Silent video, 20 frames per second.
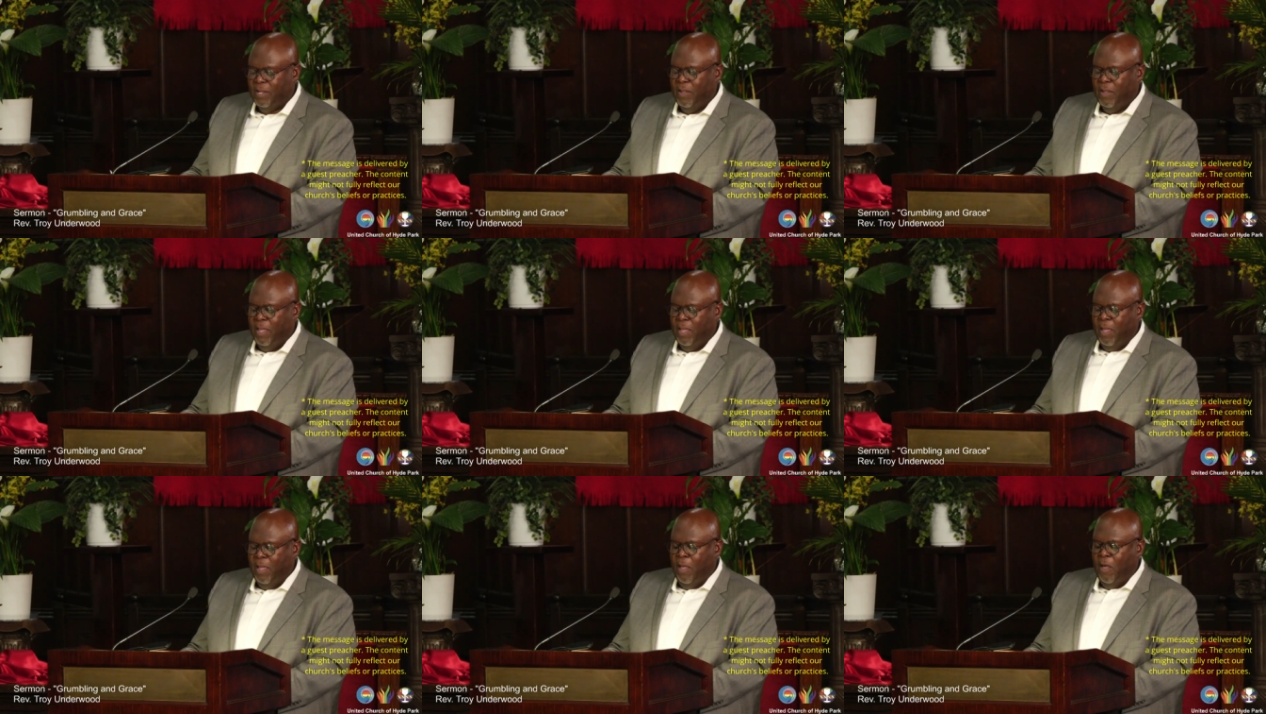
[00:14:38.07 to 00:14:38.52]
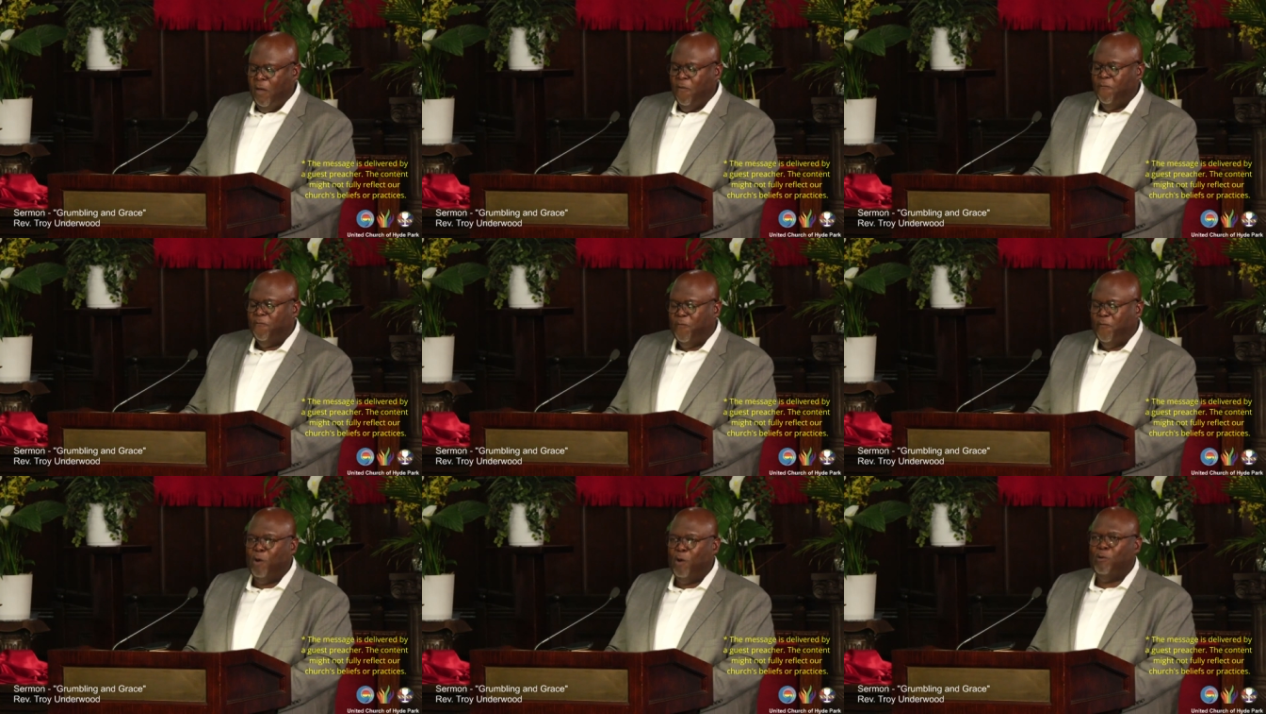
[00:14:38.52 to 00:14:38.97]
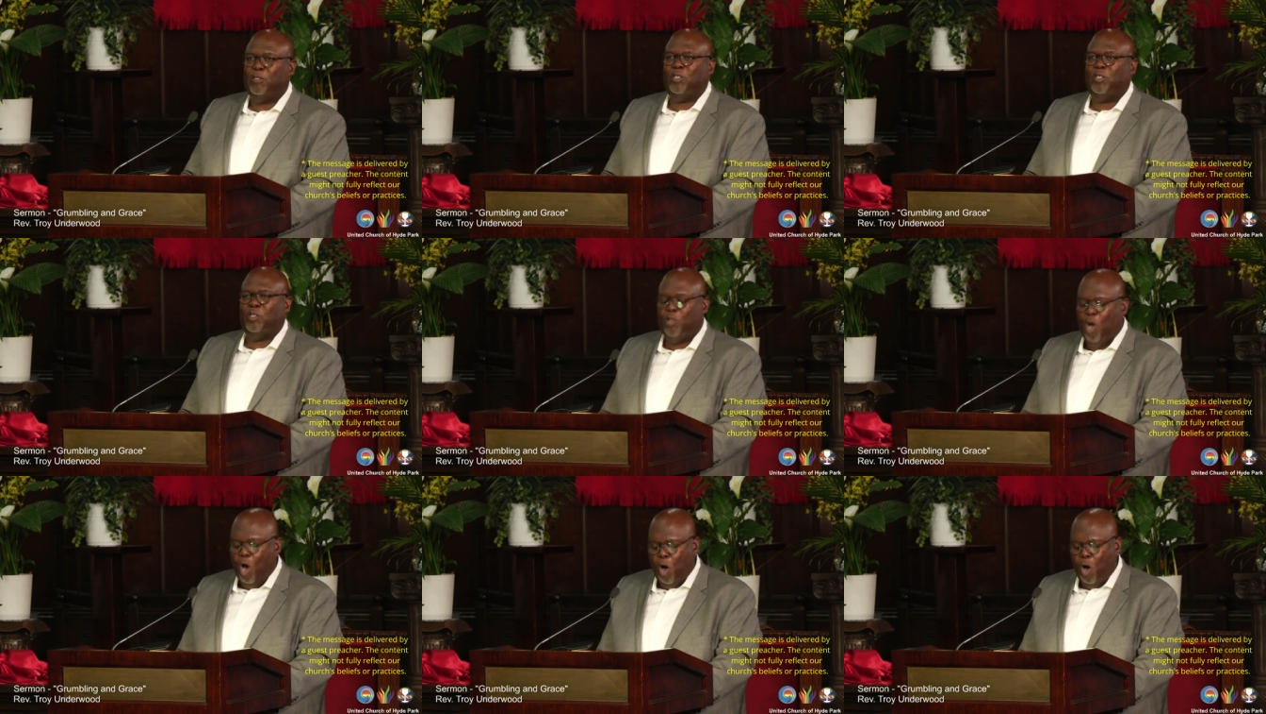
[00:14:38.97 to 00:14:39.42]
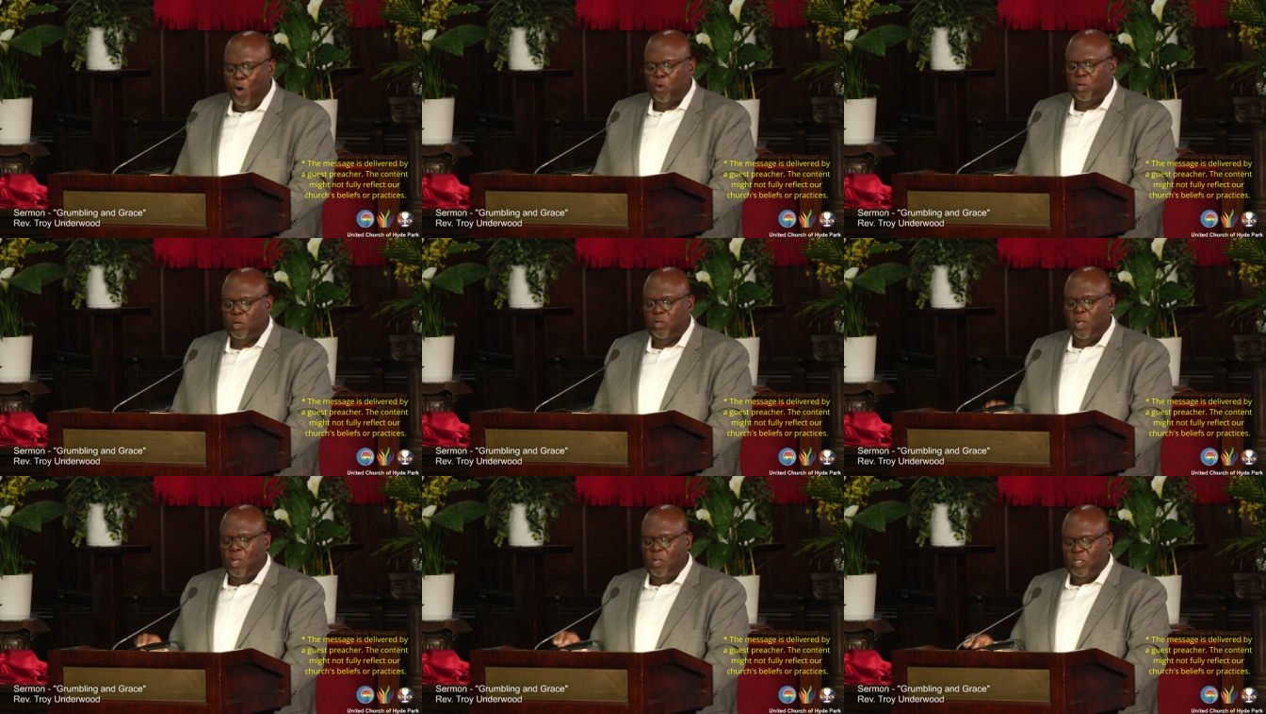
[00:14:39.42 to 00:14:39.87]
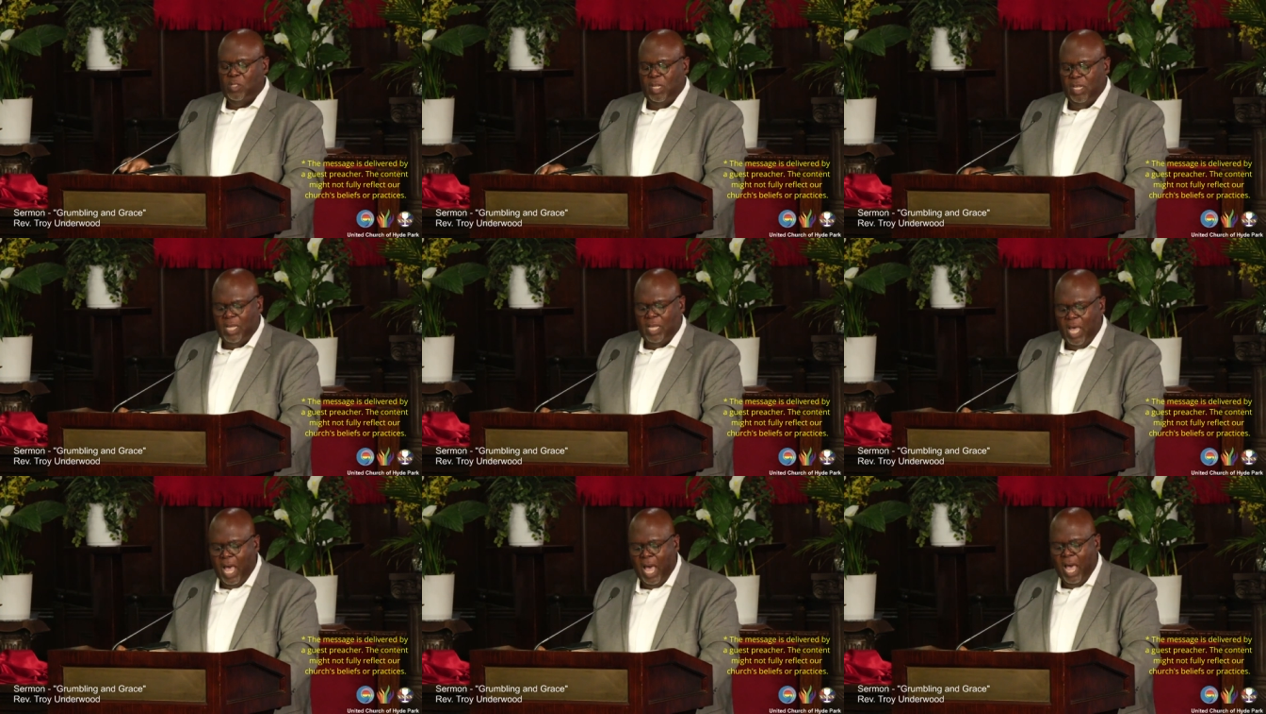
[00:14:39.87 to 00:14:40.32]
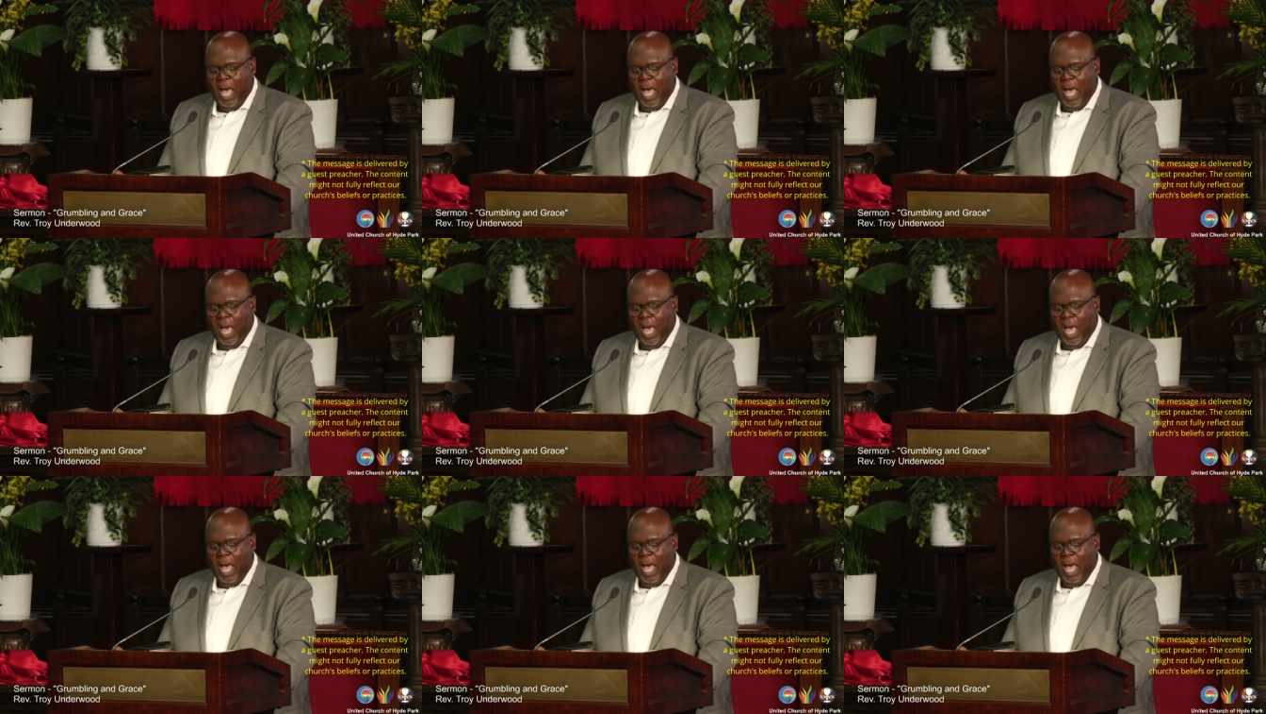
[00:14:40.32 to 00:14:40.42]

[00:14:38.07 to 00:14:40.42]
First, talk to God.